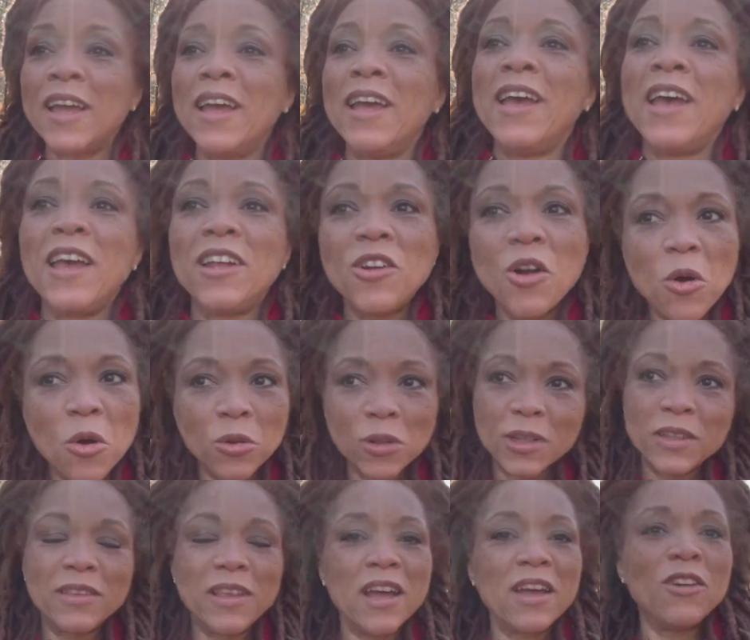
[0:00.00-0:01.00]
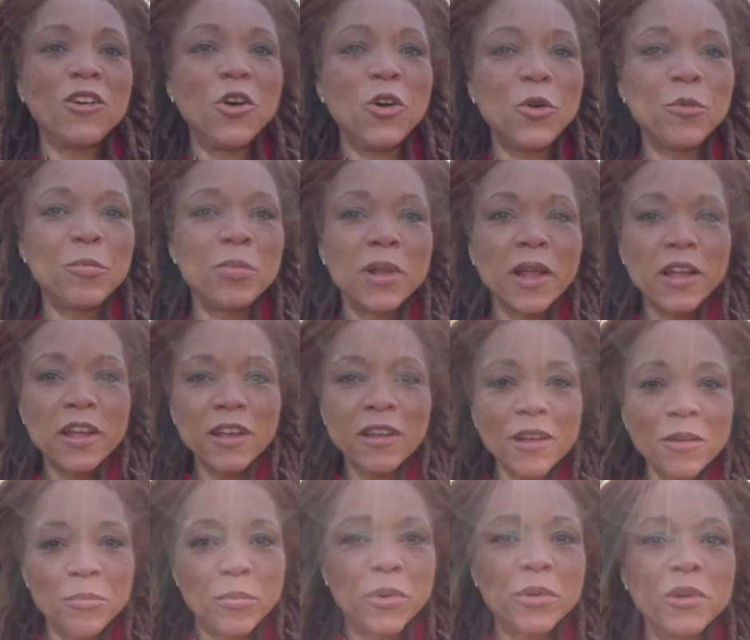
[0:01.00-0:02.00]
and holding that hope like
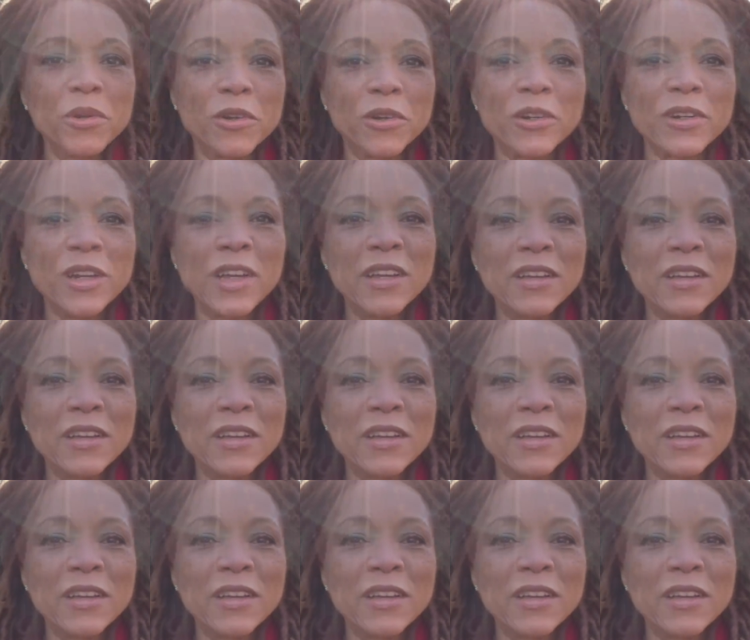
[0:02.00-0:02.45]
a bird,